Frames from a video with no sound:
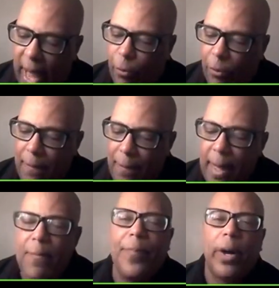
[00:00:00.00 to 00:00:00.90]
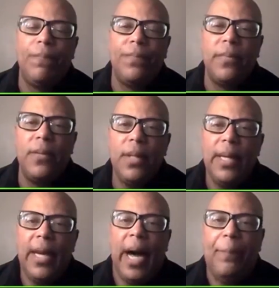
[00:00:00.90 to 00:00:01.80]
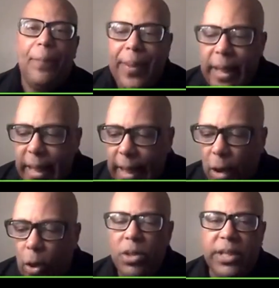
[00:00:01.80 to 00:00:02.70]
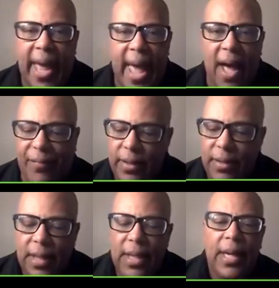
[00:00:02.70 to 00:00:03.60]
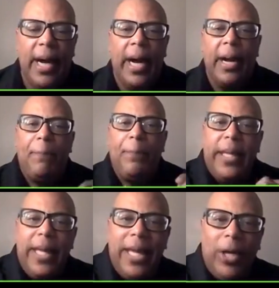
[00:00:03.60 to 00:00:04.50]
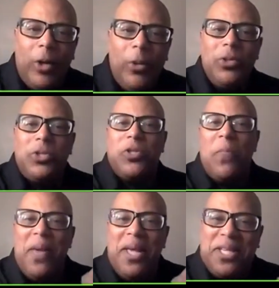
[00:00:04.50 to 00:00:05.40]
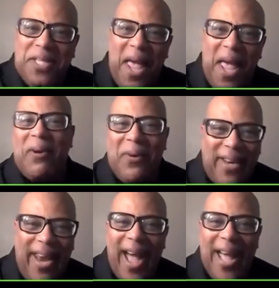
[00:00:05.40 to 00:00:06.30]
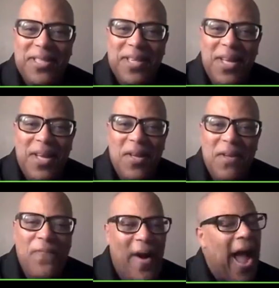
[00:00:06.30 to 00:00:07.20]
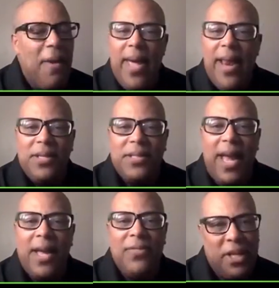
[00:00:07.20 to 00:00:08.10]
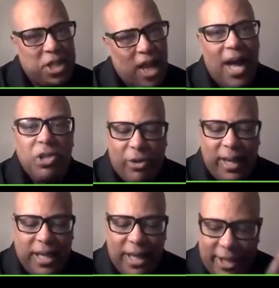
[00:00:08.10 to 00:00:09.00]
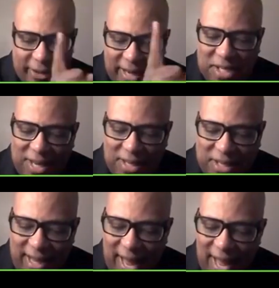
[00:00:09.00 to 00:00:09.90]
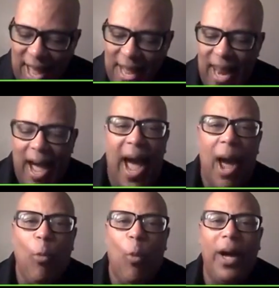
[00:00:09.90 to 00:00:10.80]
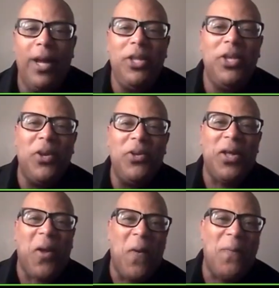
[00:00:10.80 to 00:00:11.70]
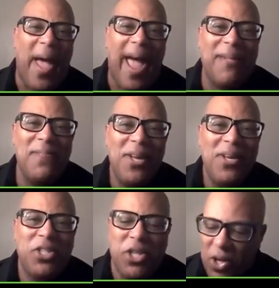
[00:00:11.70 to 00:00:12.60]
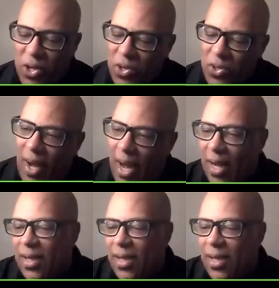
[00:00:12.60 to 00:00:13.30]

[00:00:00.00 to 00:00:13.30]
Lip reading: now remember, appeal to heaven, appeal to be synchronized. 5 minutes in this contract killer is done today. Now, I want you to go back to